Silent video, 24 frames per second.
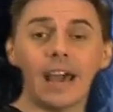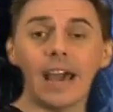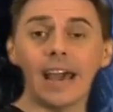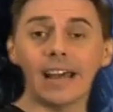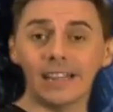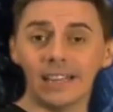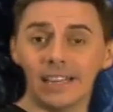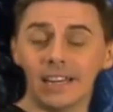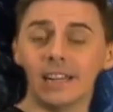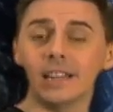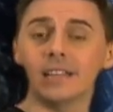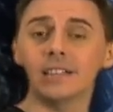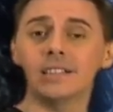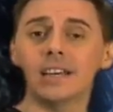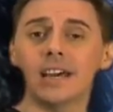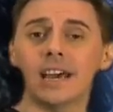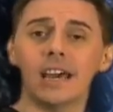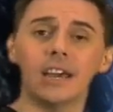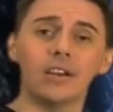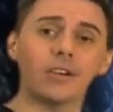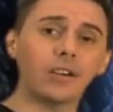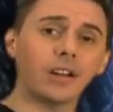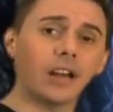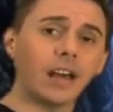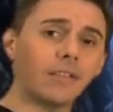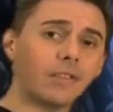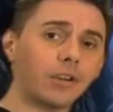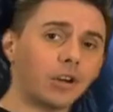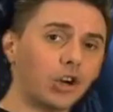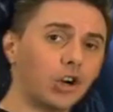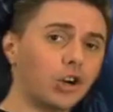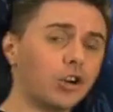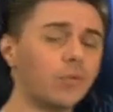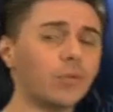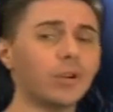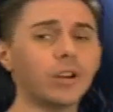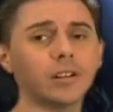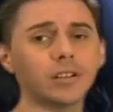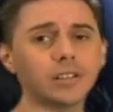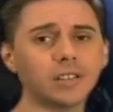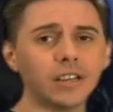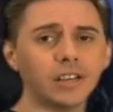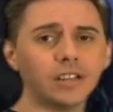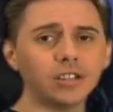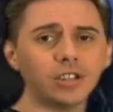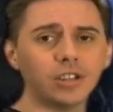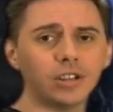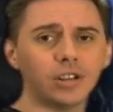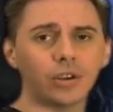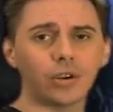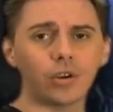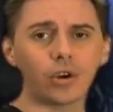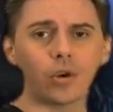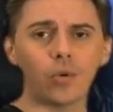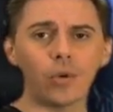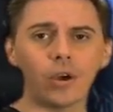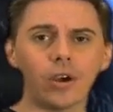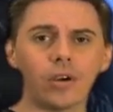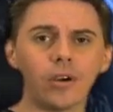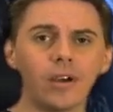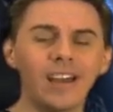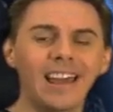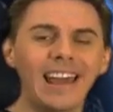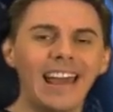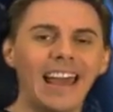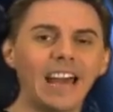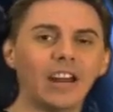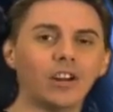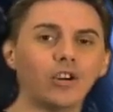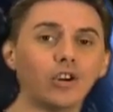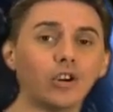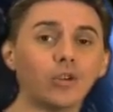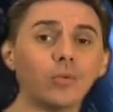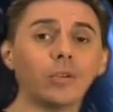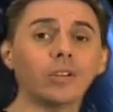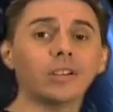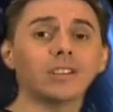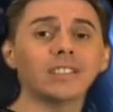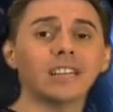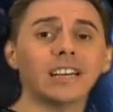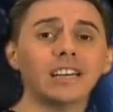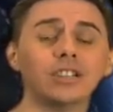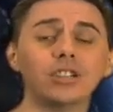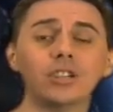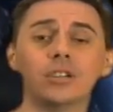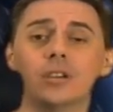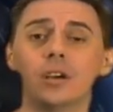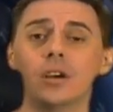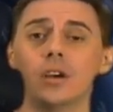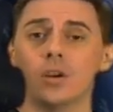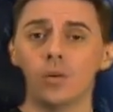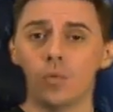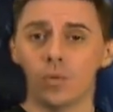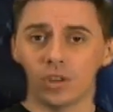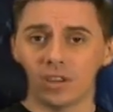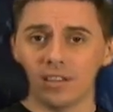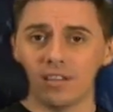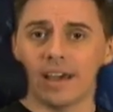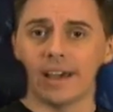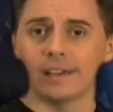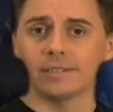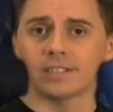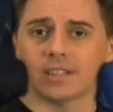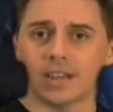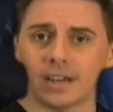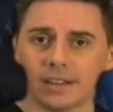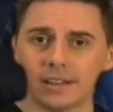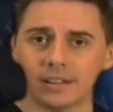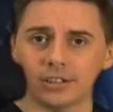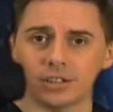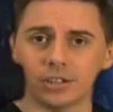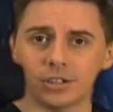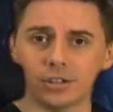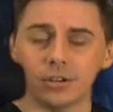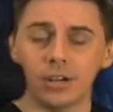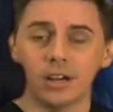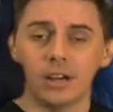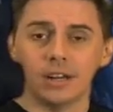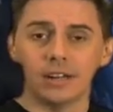And at the end of the day, you're going to have a good realization in your career and a good realization with lifestyle issue.